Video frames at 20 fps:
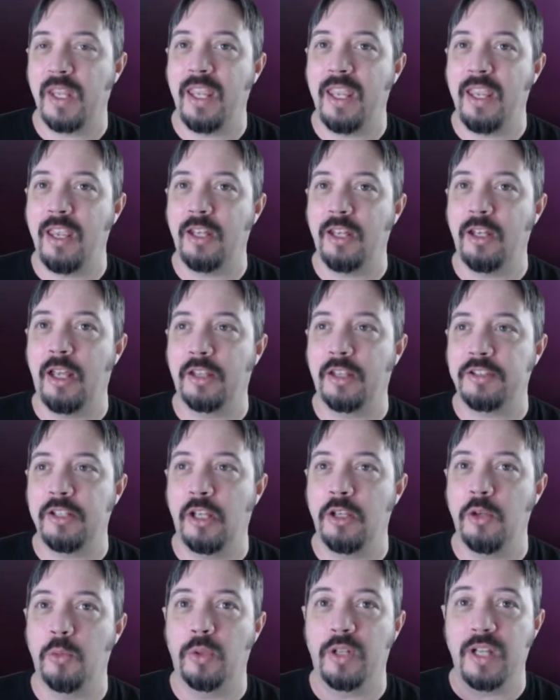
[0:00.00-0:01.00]
and I'll
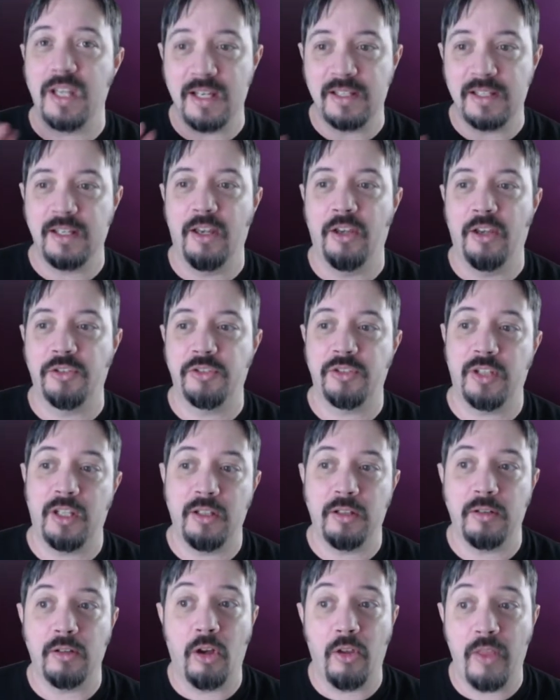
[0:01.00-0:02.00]
tell you where he excels
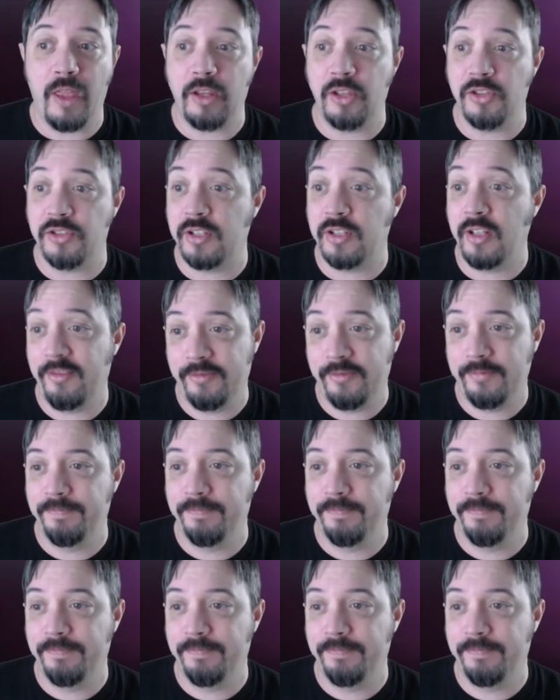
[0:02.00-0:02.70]
and all that good stuff.